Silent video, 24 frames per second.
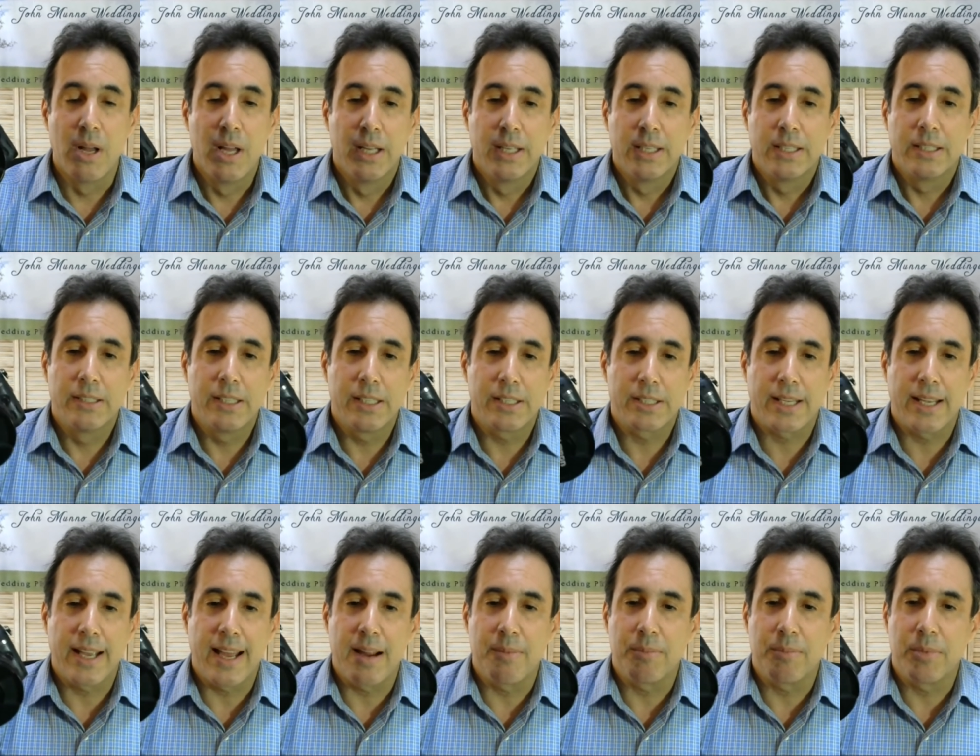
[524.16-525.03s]
this
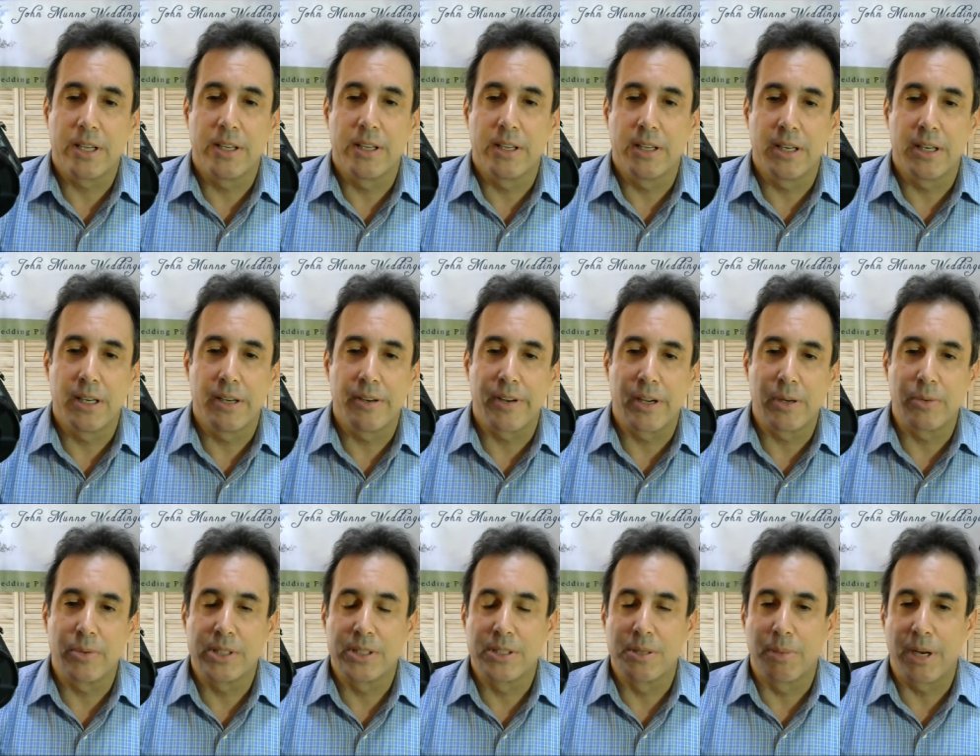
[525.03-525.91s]
camera here, if I
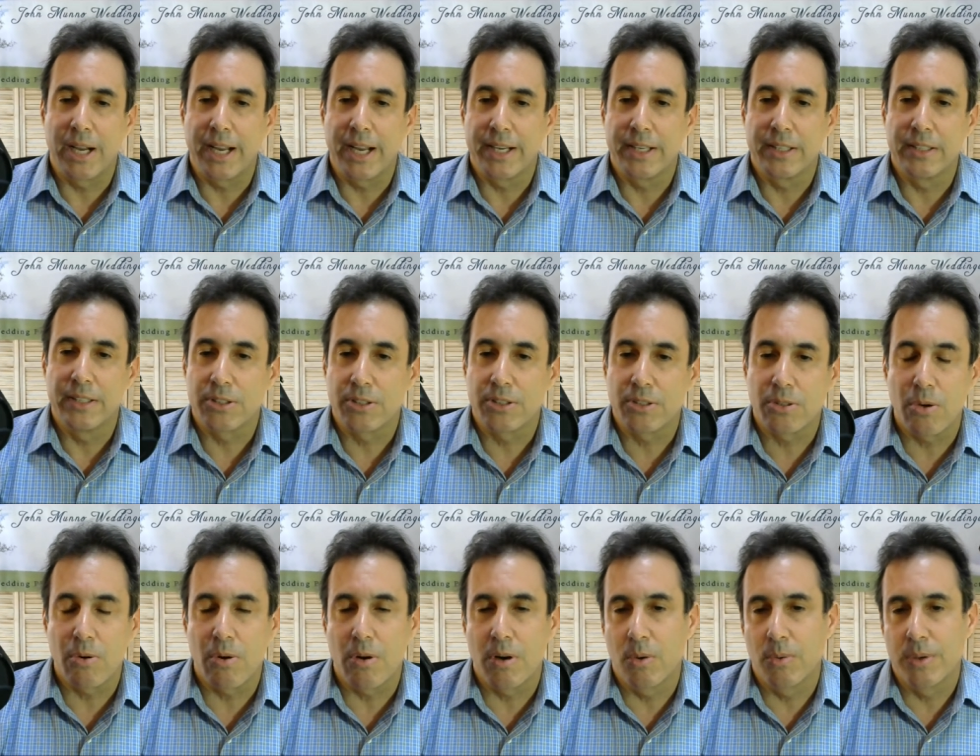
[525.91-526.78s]
went to buy it in the
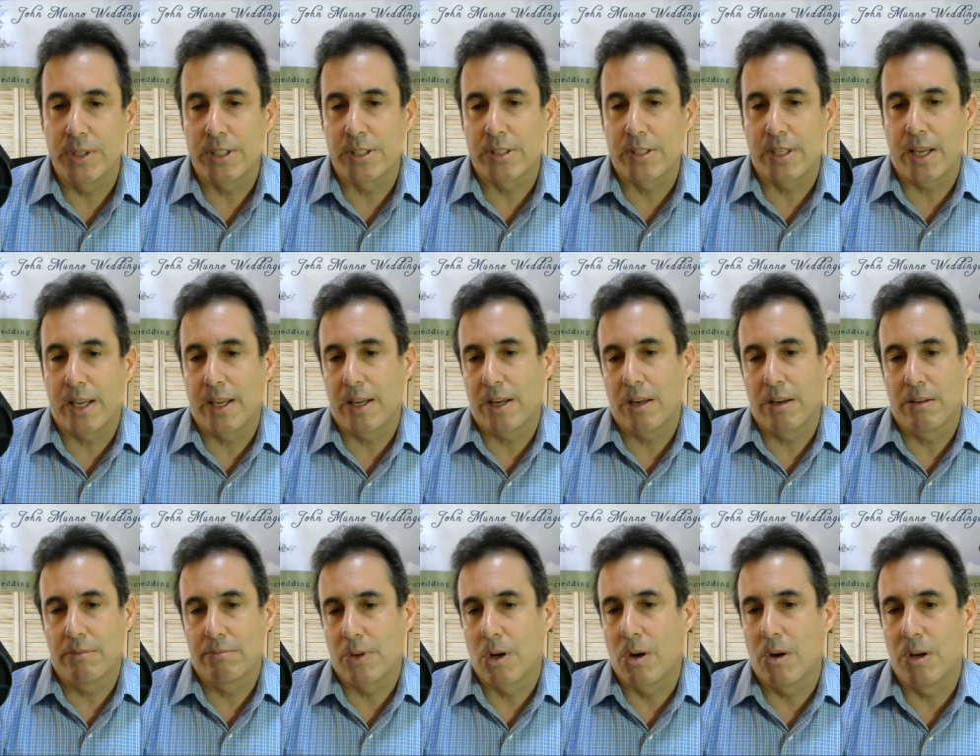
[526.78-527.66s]
store, would say
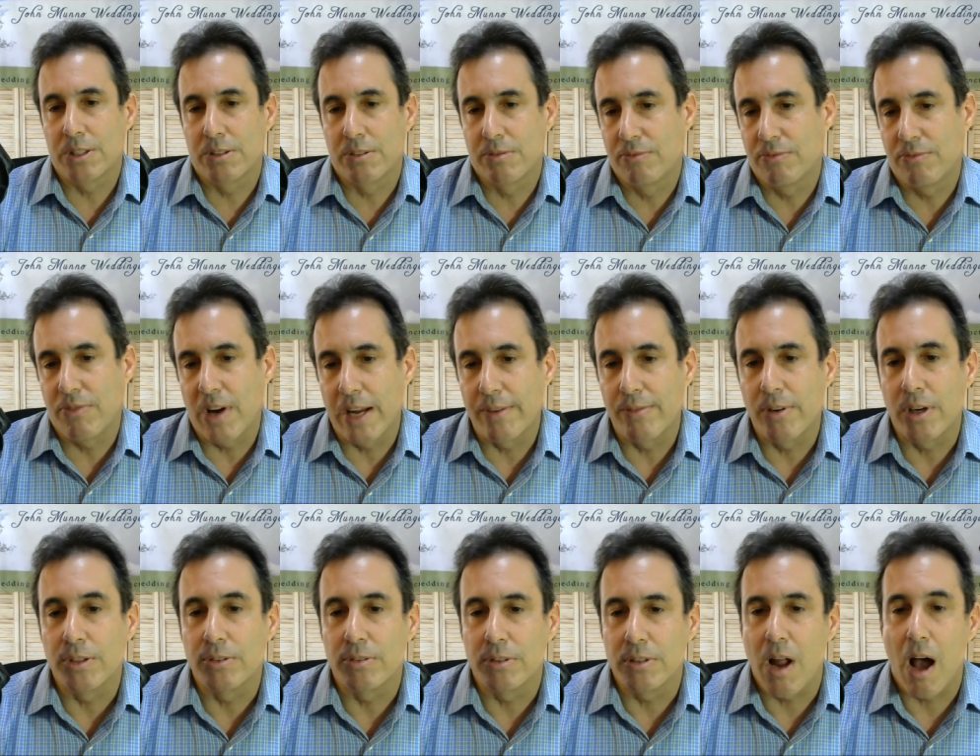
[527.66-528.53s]
cost five
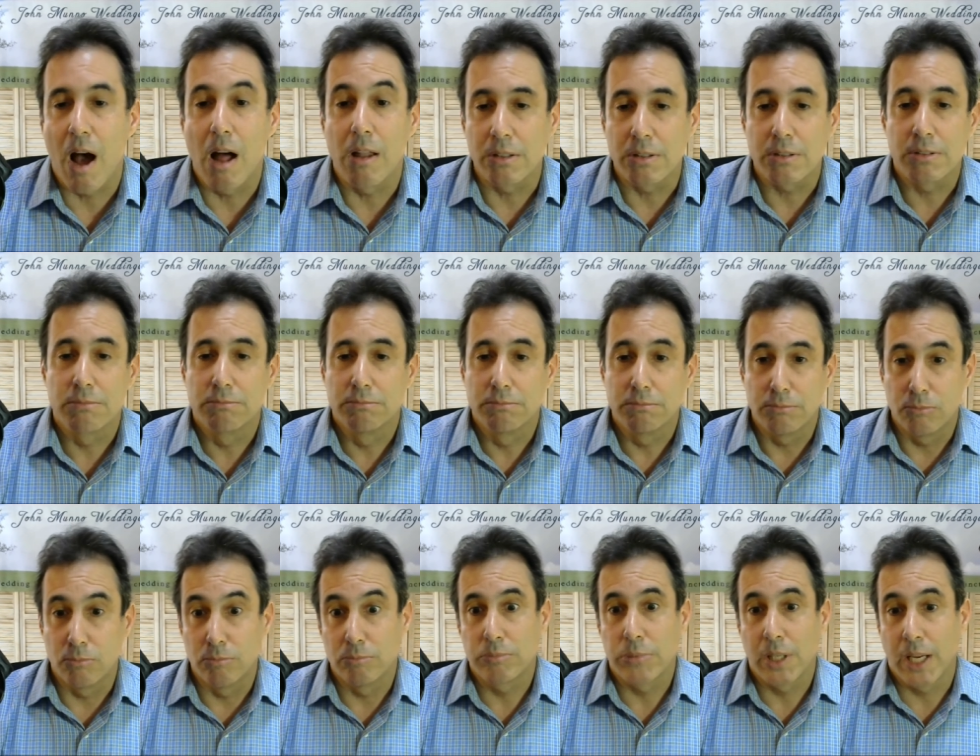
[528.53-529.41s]
hundred dollars.
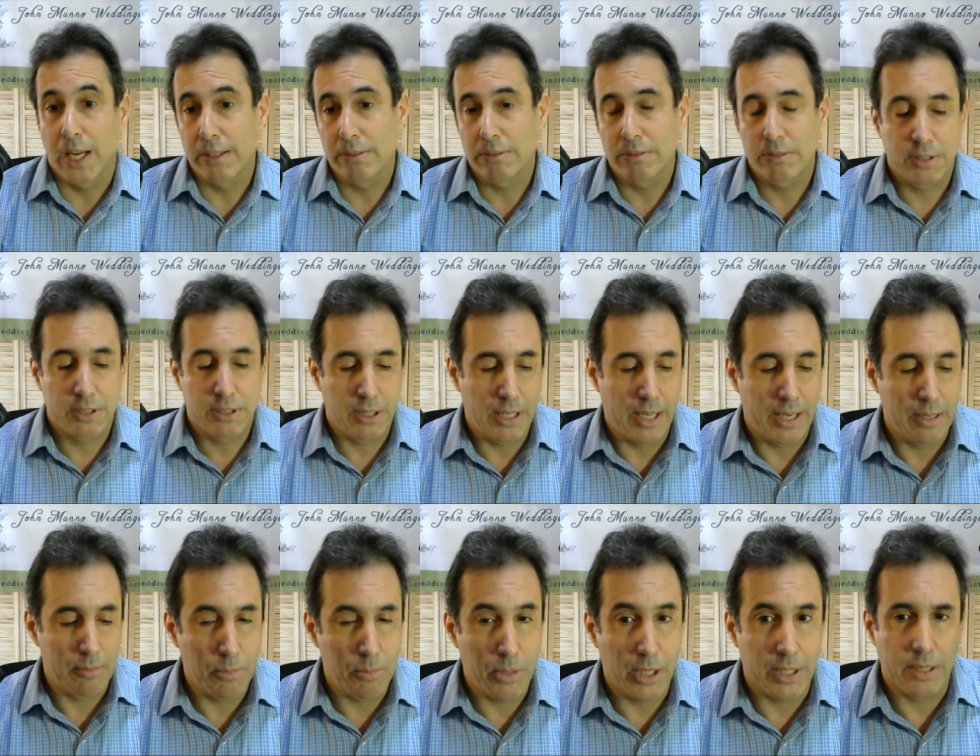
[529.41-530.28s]
Okay, that's a lot
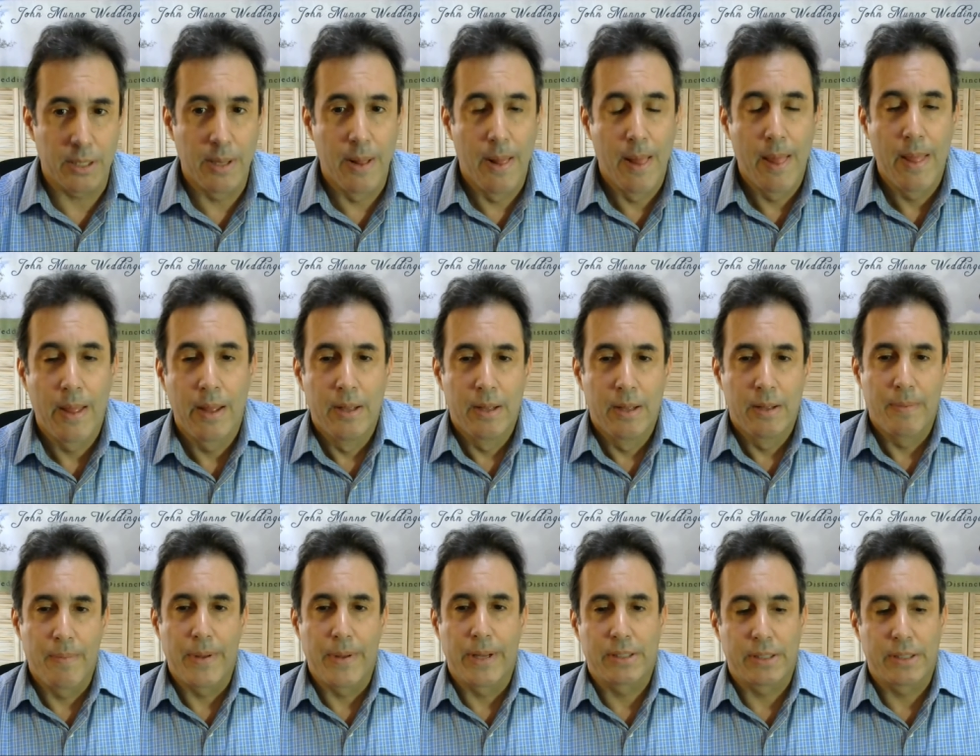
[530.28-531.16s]
of money.
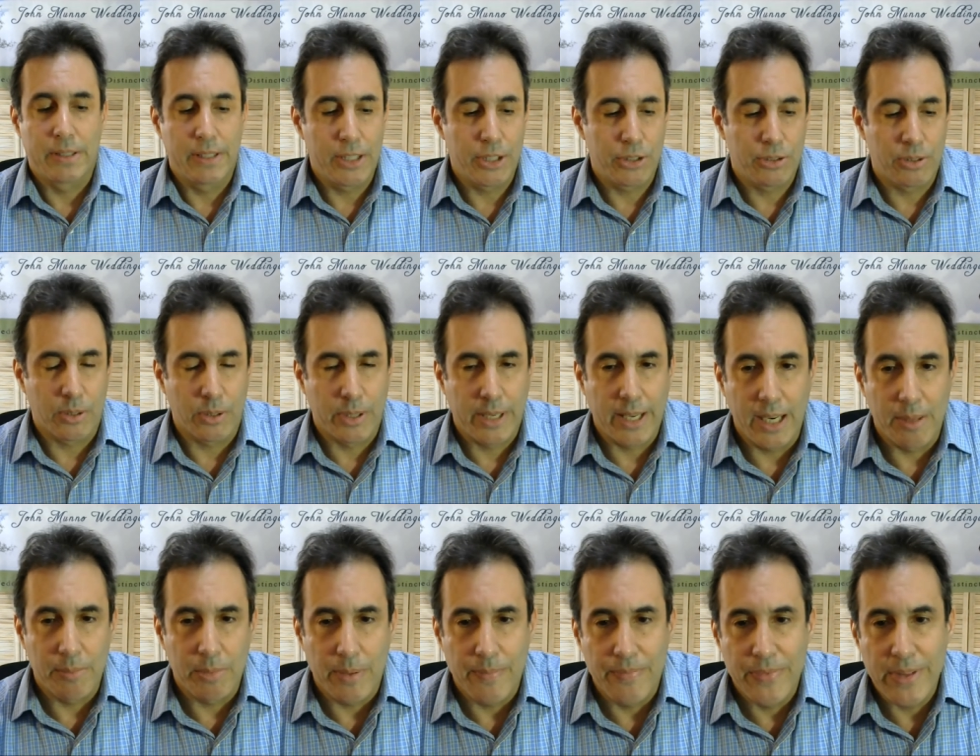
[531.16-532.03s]
That's an intro
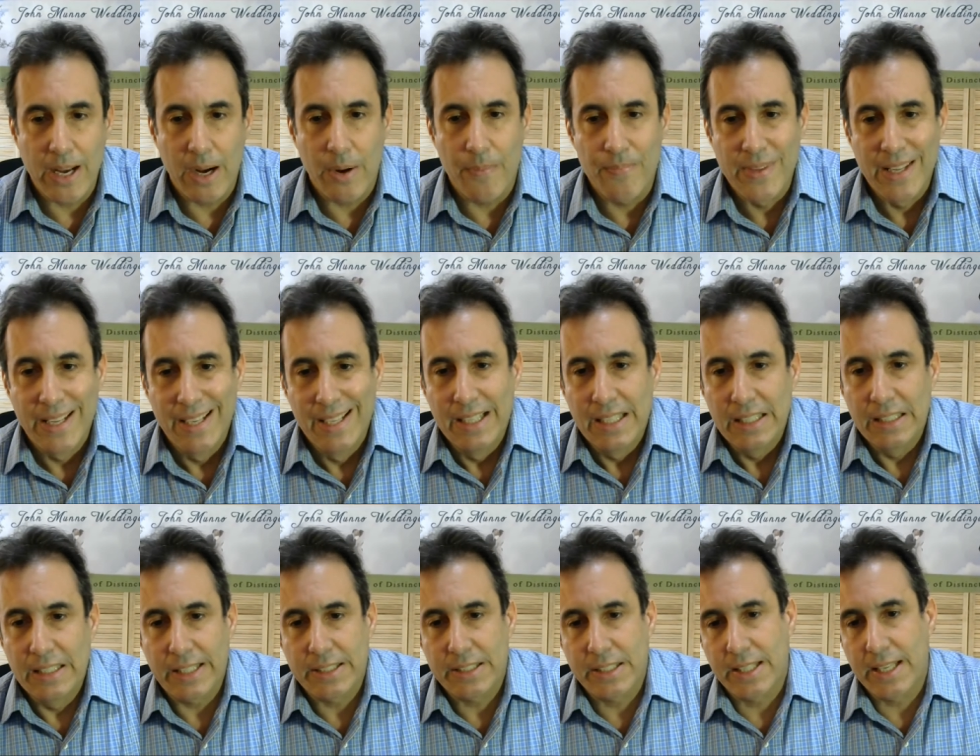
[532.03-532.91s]
camera. Now,
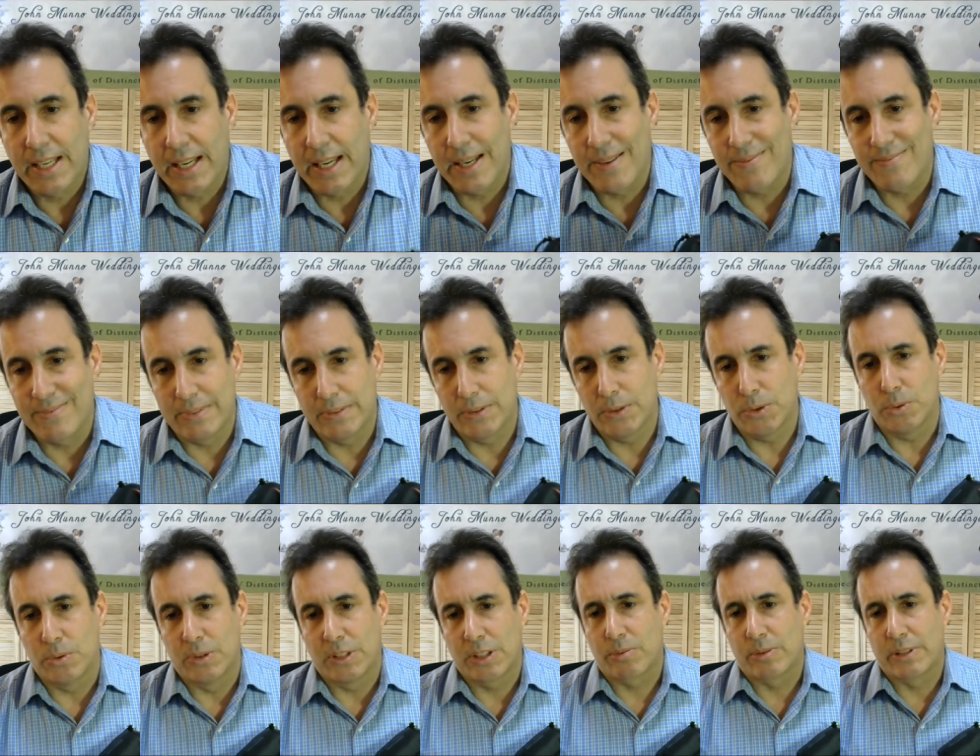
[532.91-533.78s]
let's get,
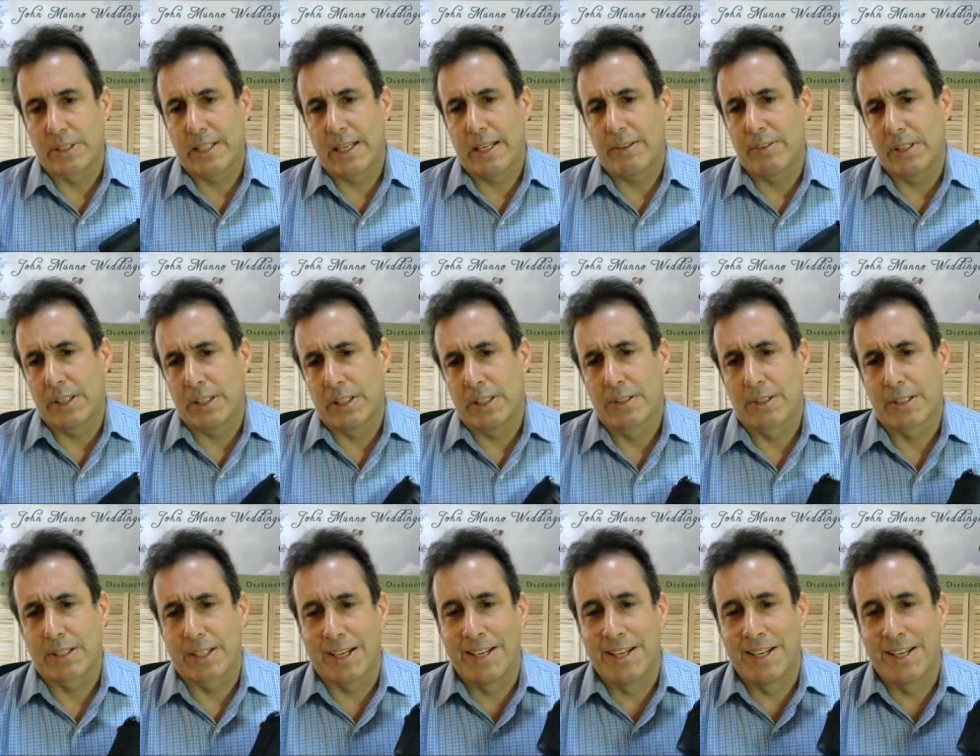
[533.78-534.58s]
oh, this one's heavy. Okay.